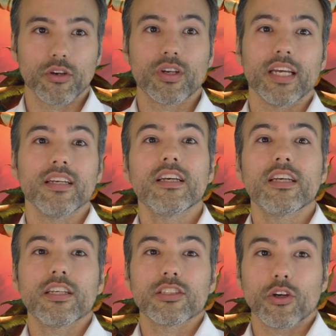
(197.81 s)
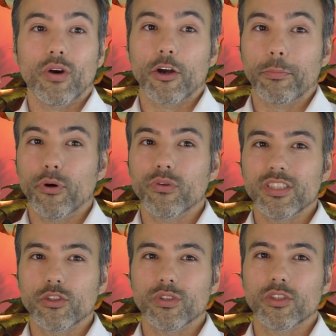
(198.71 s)
Okay, so our
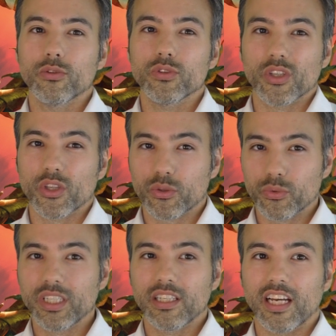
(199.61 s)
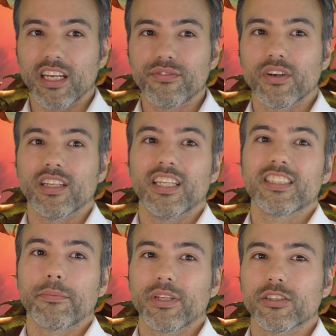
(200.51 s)
opponent is going to lose 3 life
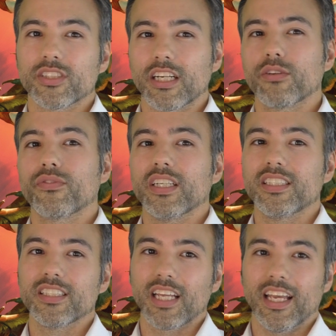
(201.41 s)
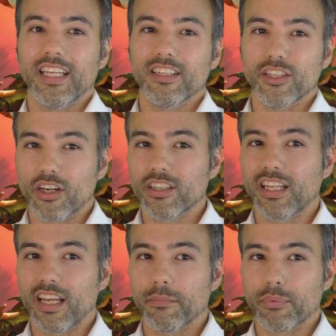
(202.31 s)
unless that player sacrifices a
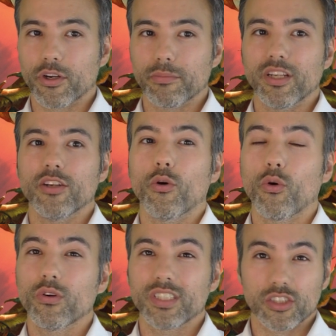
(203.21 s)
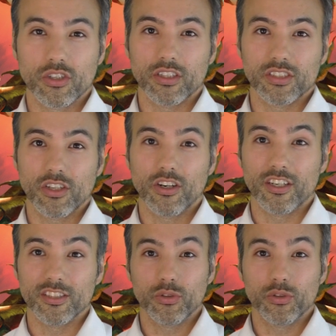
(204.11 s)
non-land permanent or discards a card.